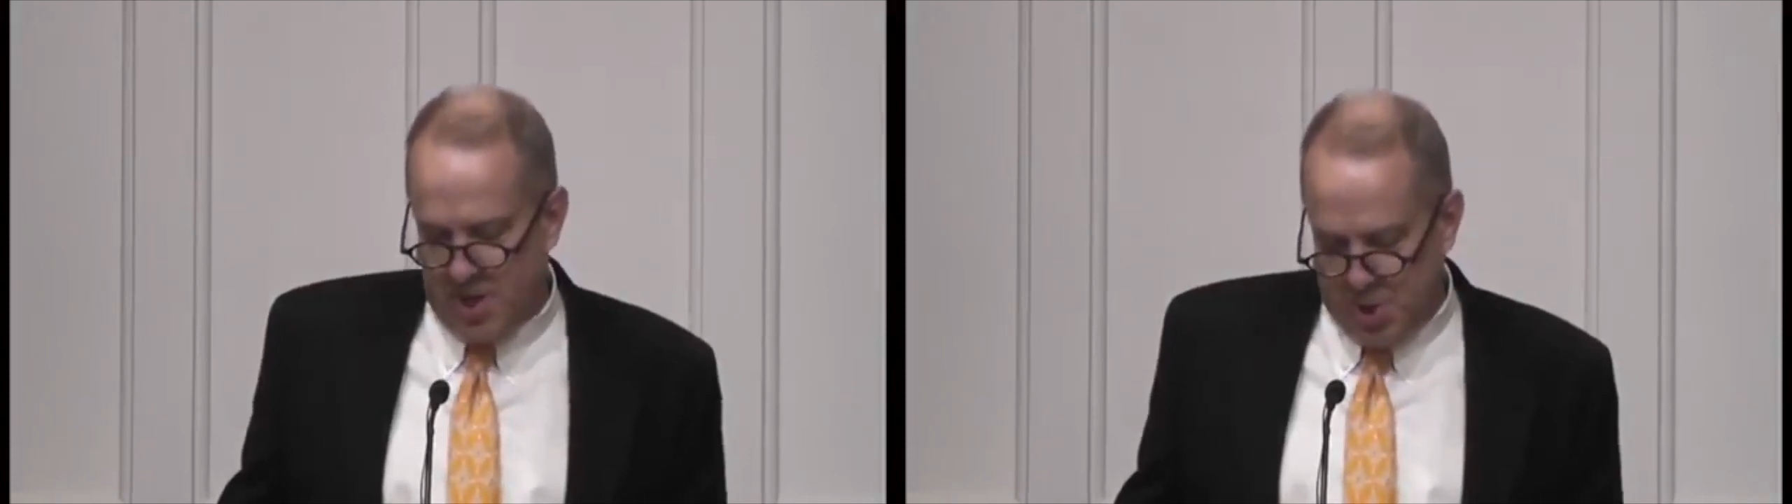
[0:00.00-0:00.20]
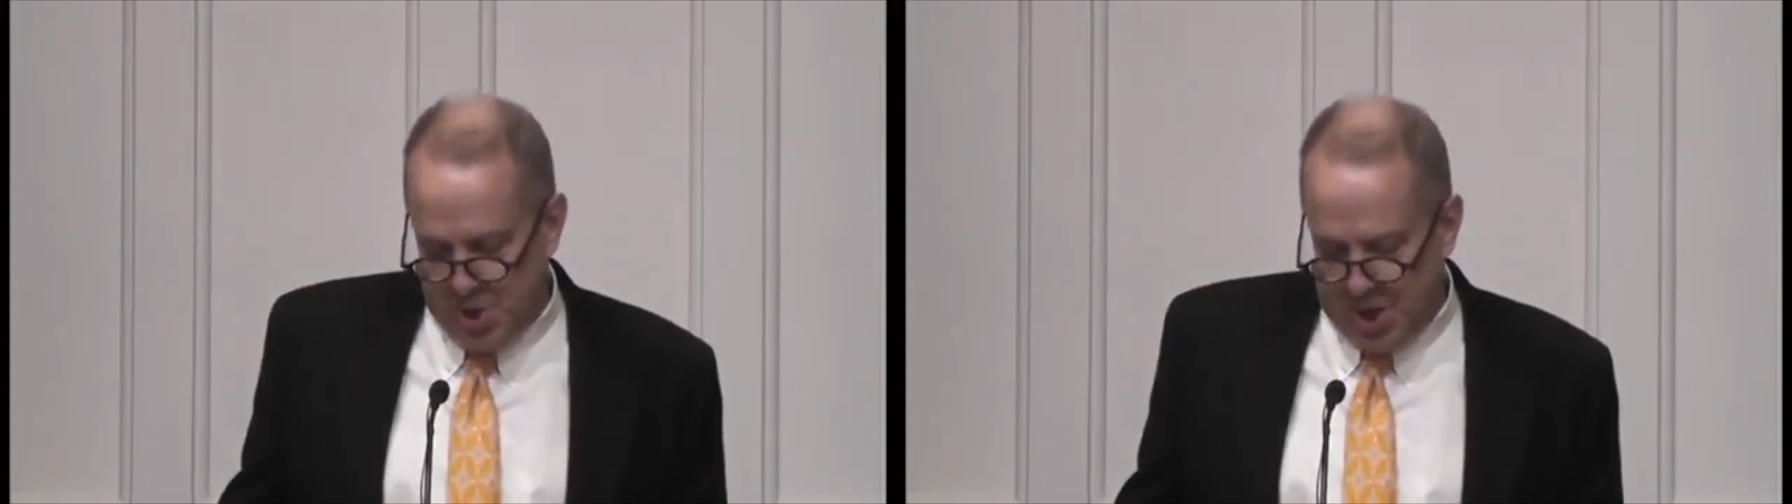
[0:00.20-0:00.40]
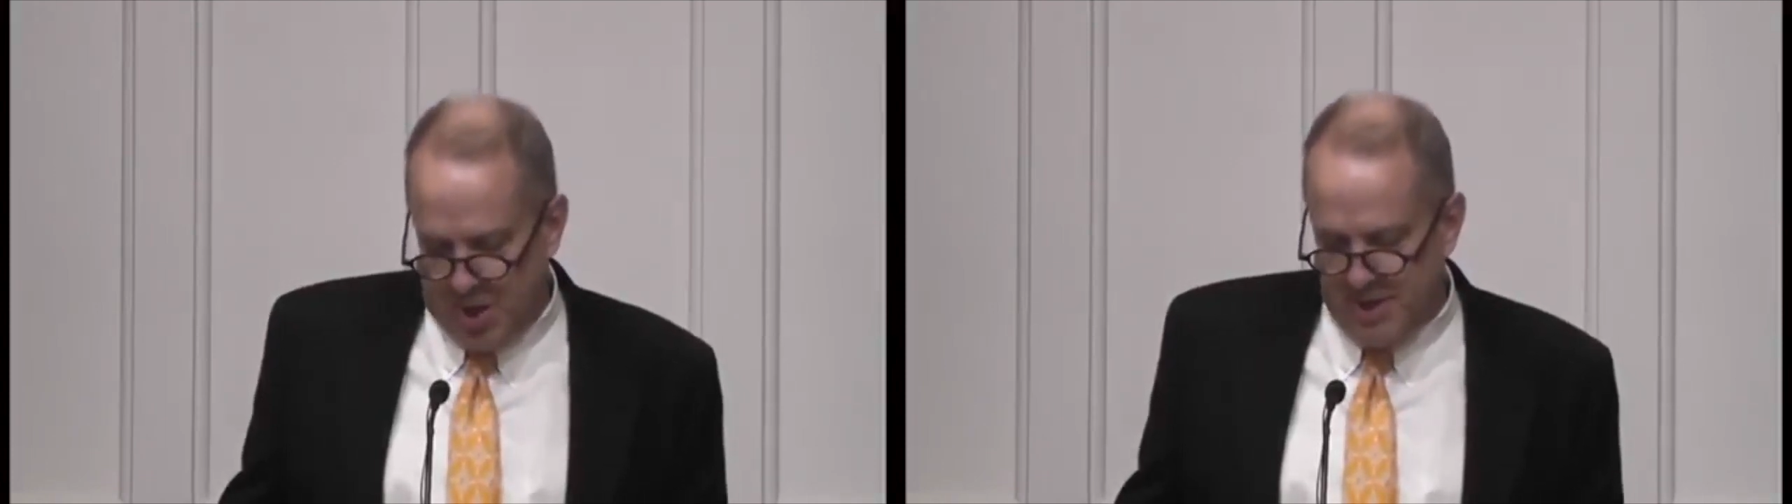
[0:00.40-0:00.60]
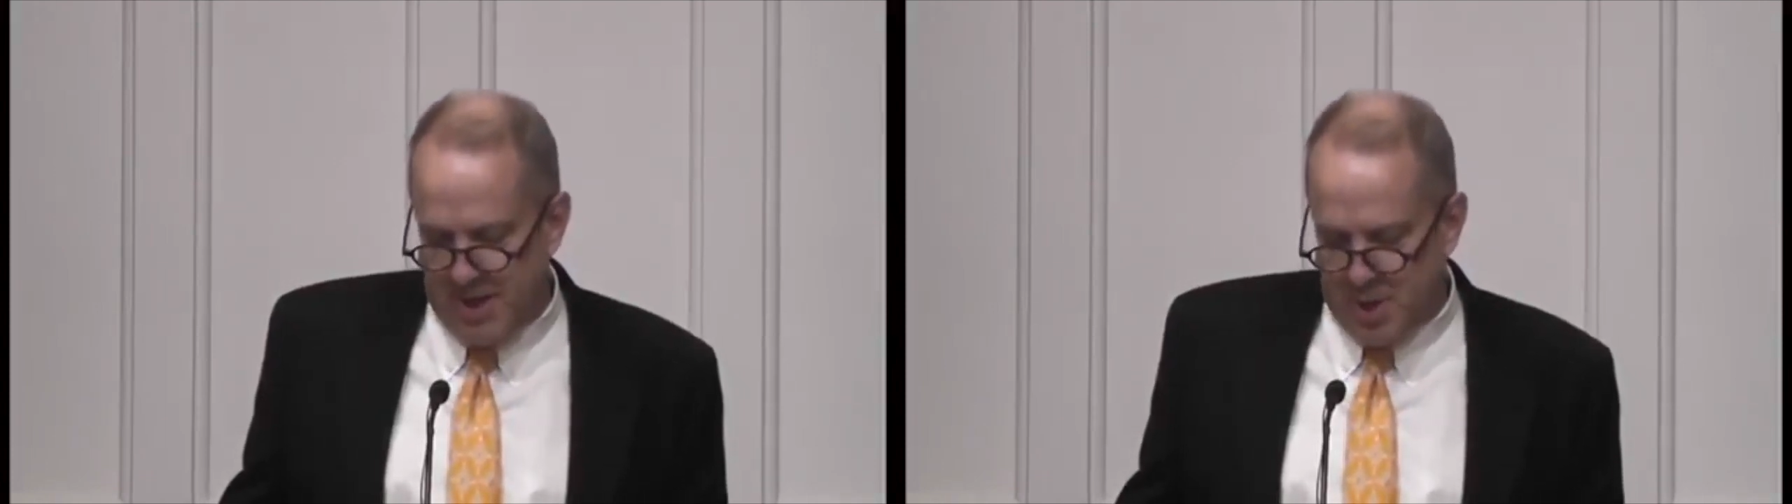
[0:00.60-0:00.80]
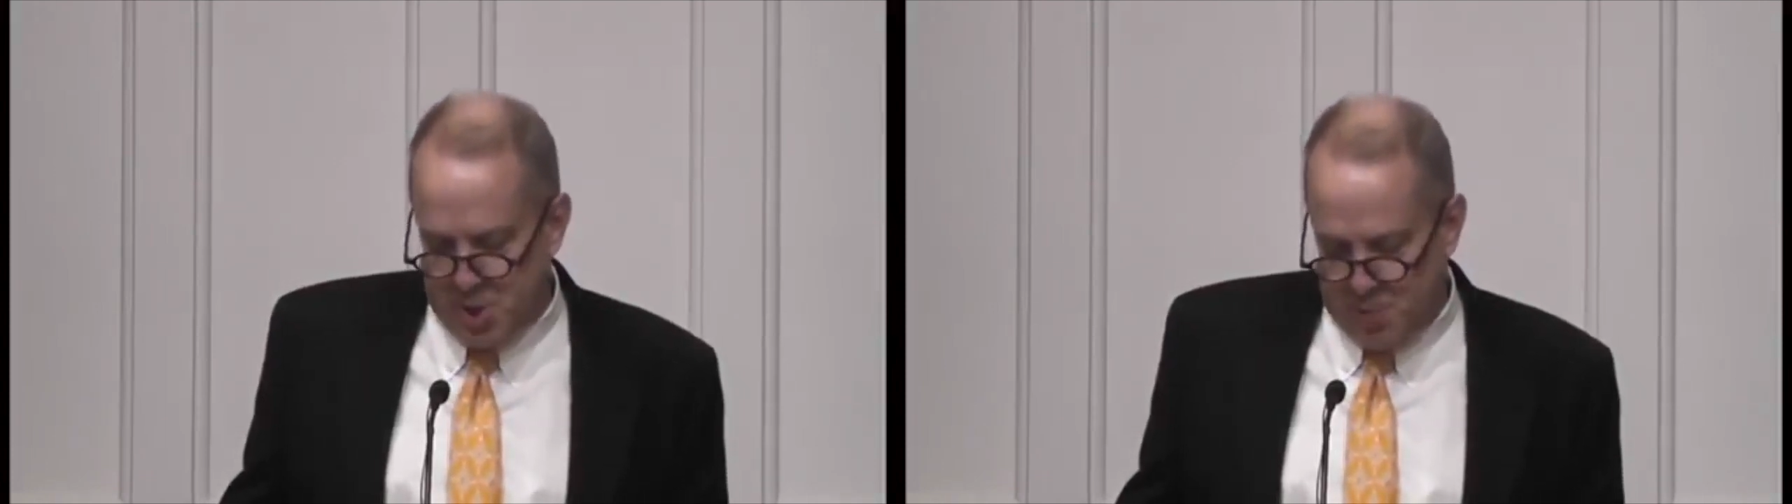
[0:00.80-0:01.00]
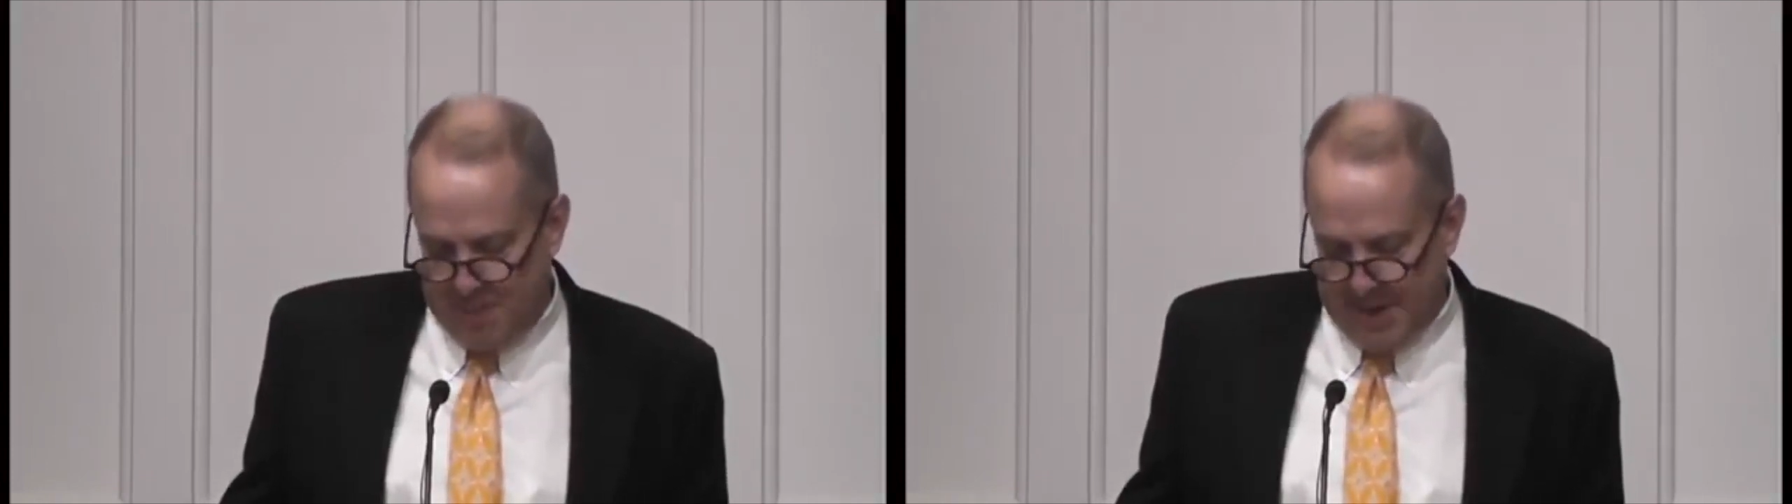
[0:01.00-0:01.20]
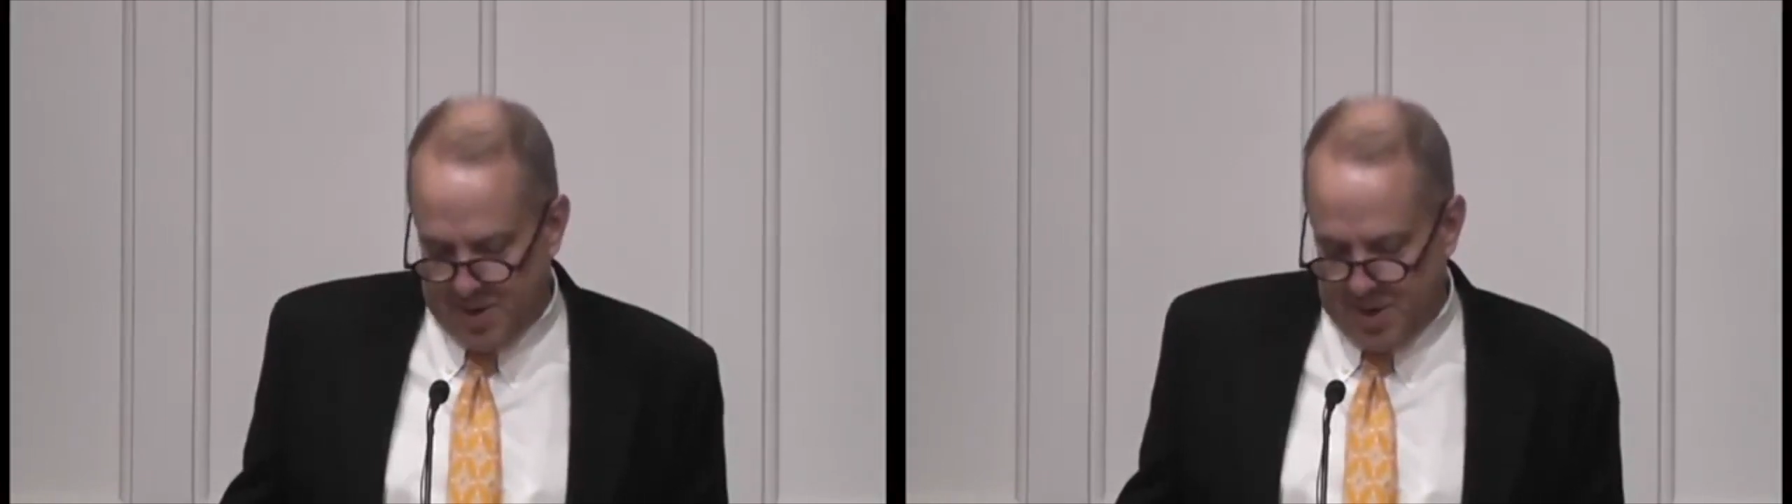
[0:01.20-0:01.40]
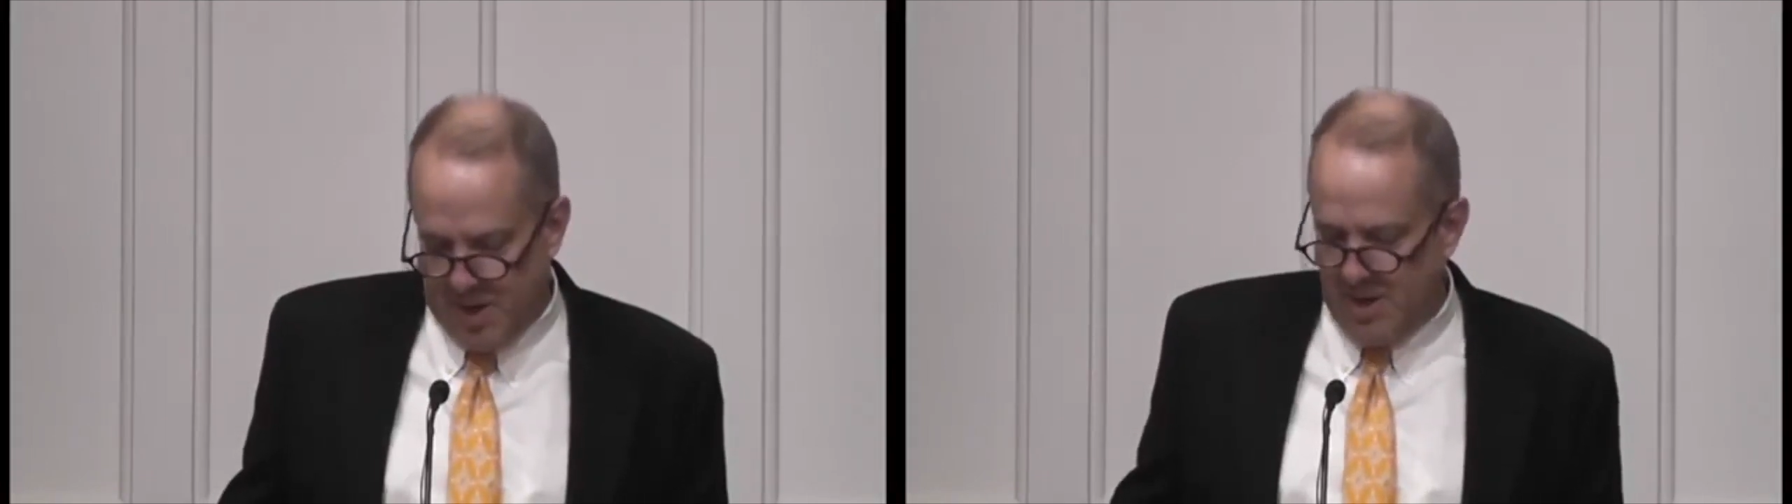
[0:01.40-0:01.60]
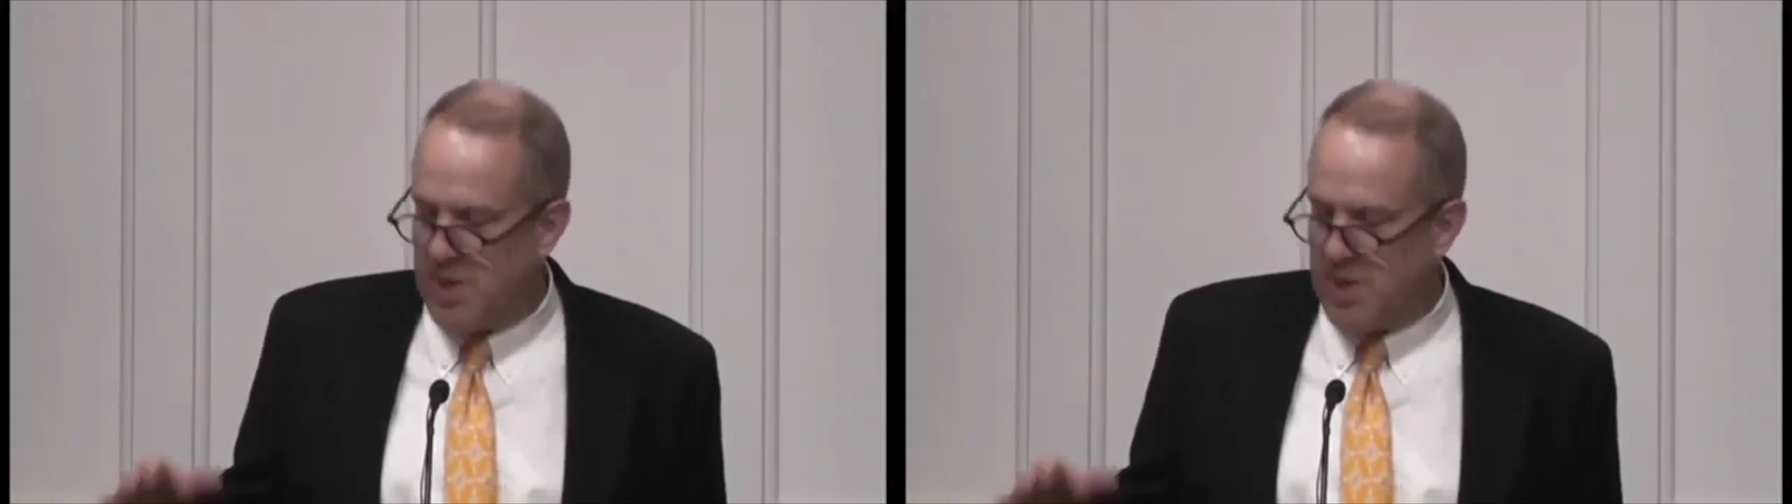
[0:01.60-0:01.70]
the salt, and the spittle.